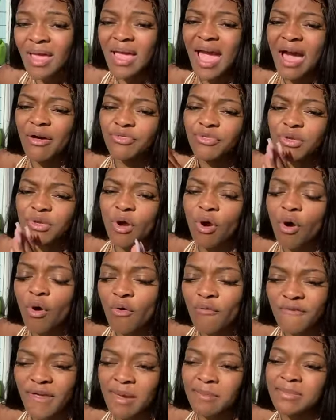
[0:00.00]
out the
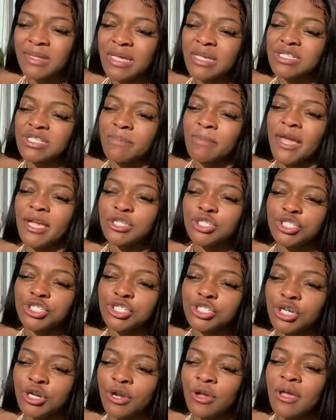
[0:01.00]
whole family to make
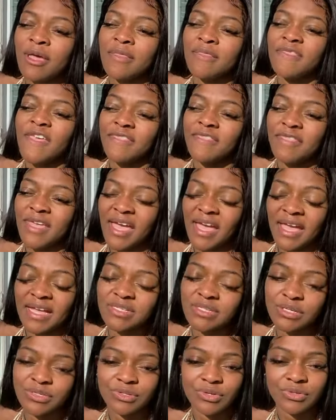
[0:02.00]
sure that the
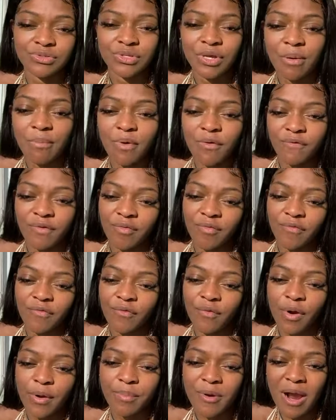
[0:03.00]
ancestors are moving
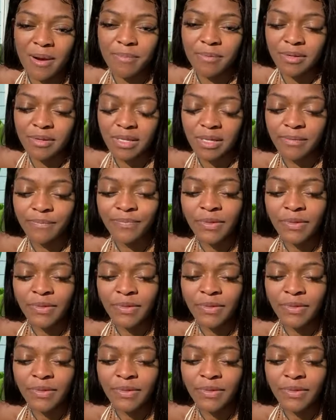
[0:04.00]
forward properly.